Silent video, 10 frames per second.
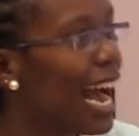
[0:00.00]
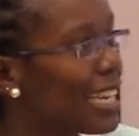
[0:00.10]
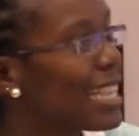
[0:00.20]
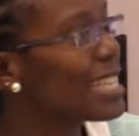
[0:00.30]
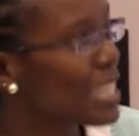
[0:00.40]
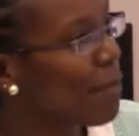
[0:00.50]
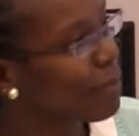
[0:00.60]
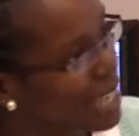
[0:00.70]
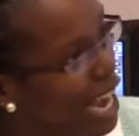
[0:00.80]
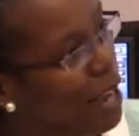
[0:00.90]
at the
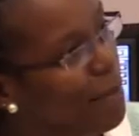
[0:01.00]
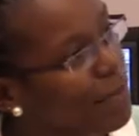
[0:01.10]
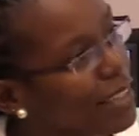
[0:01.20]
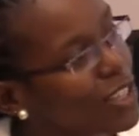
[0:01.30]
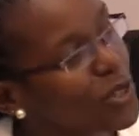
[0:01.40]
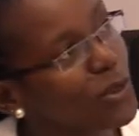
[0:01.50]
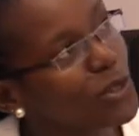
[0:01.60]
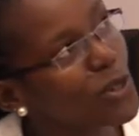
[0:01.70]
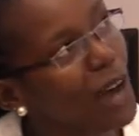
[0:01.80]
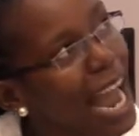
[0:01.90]
same time,
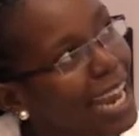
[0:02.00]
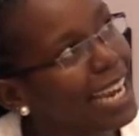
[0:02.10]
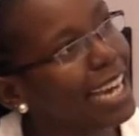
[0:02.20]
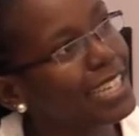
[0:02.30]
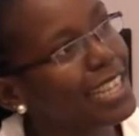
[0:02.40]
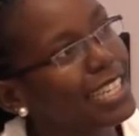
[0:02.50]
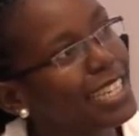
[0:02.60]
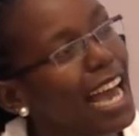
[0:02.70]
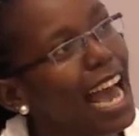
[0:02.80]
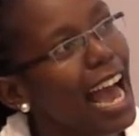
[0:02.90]
to highlight
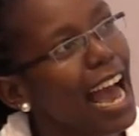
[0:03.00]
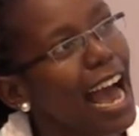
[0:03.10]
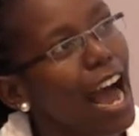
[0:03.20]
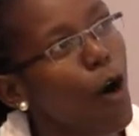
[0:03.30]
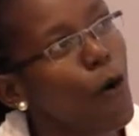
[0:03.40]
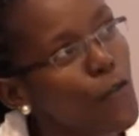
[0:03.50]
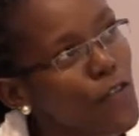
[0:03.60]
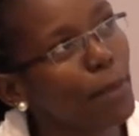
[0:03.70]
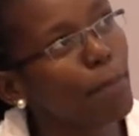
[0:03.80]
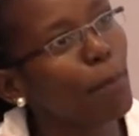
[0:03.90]
that
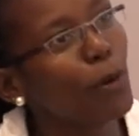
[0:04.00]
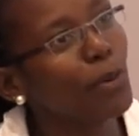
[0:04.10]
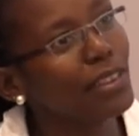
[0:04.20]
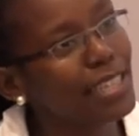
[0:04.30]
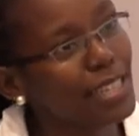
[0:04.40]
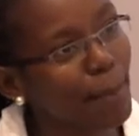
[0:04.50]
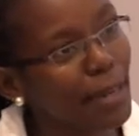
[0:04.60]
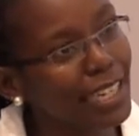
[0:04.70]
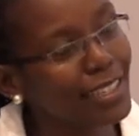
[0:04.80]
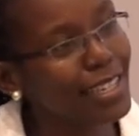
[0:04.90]
often people with
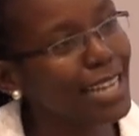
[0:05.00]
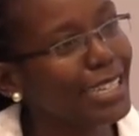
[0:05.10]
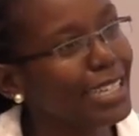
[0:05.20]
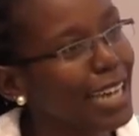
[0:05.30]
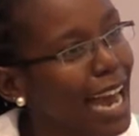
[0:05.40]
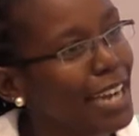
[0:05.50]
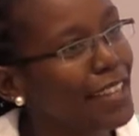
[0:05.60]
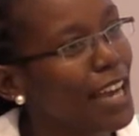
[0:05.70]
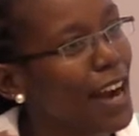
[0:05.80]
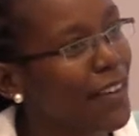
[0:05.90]
disabilities are
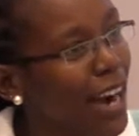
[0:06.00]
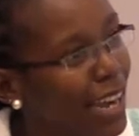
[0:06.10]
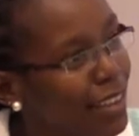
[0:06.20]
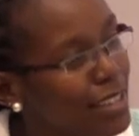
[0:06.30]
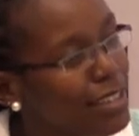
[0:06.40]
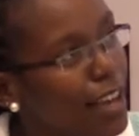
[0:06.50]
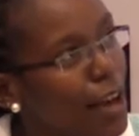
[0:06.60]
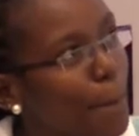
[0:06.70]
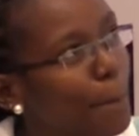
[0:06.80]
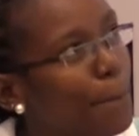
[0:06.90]
denied their rights
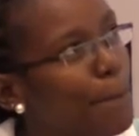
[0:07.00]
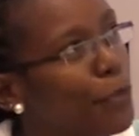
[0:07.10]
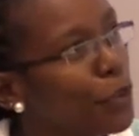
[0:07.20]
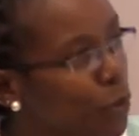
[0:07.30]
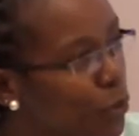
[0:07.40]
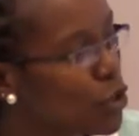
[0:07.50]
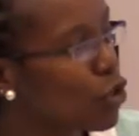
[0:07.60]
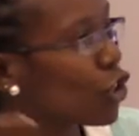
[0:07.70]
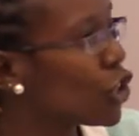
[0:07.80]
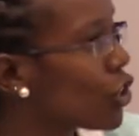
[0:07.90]
through
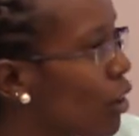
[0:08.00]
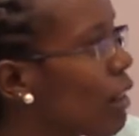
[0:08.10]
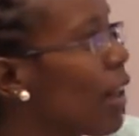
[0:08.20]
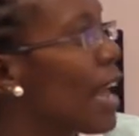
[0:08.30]
social